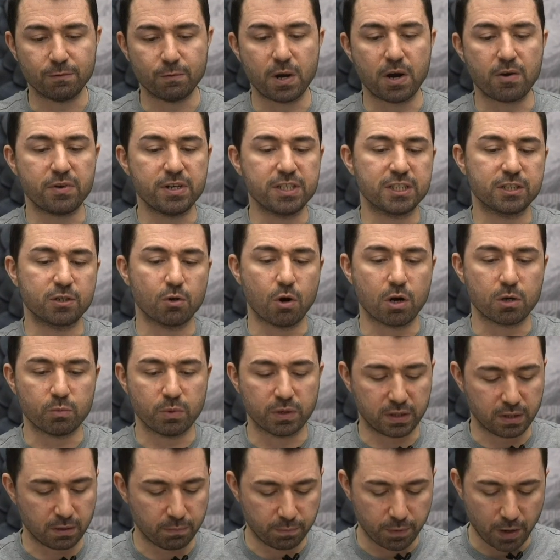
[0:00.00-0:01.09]
were restored
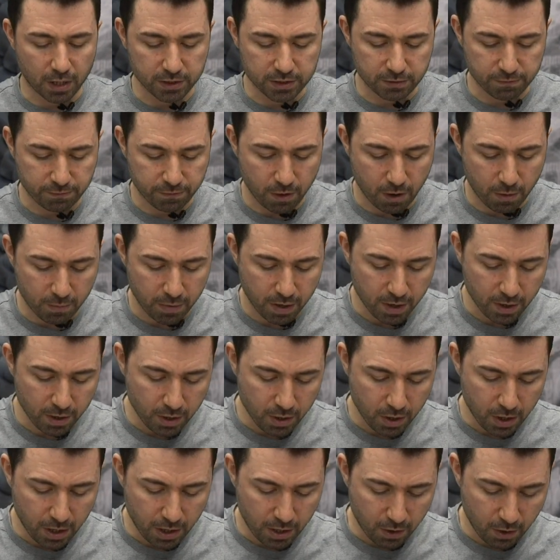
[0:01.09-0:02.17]
with composite from
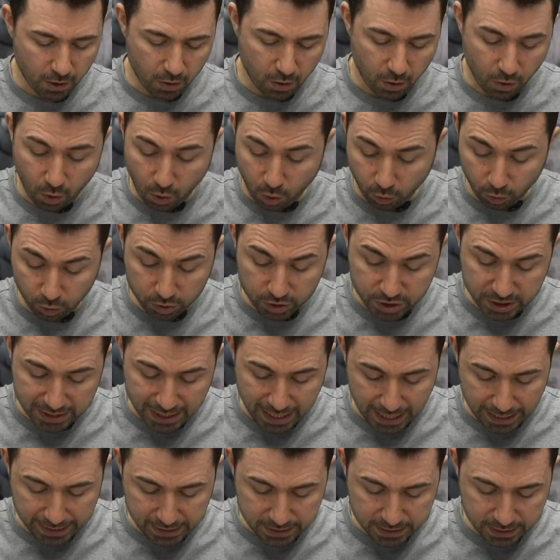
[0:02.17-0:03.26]
all
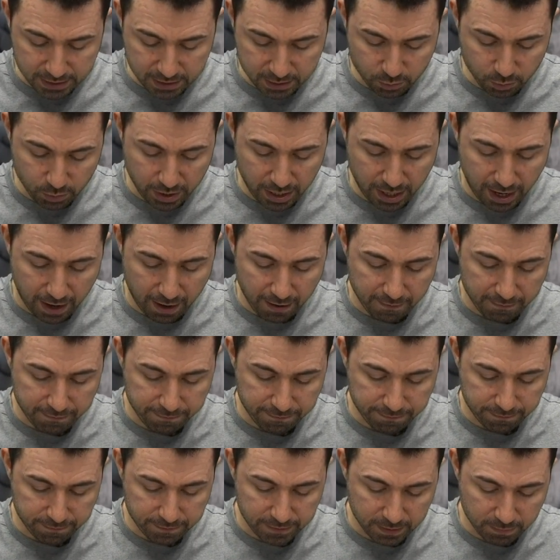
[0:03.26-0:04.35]
sides. We have
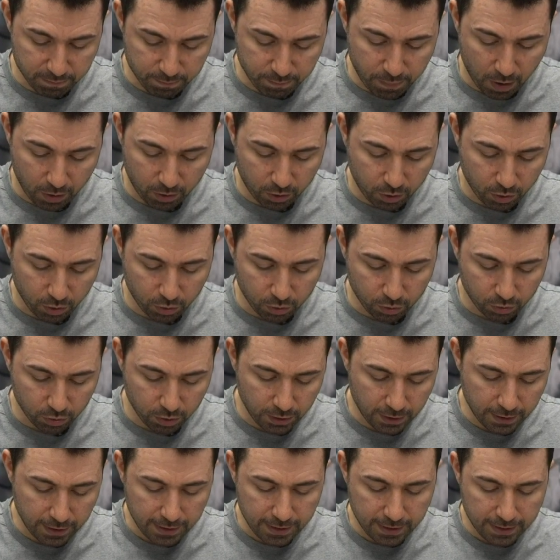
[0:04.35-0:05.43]
the buccal
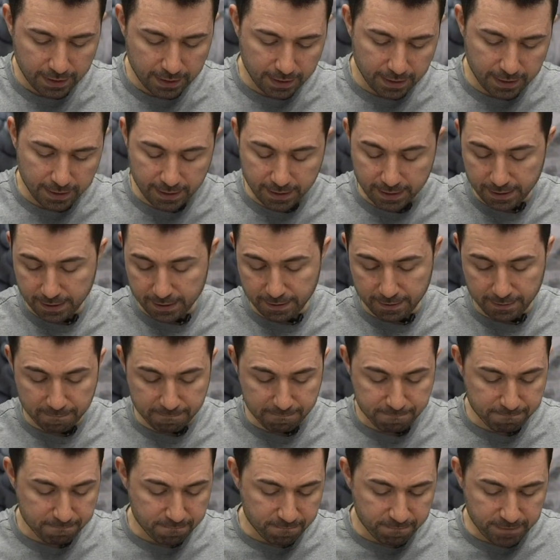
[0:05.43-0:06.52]

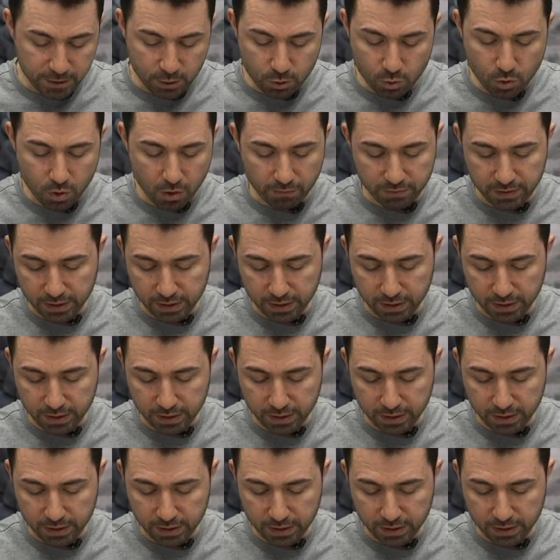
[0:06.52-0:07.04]
view of the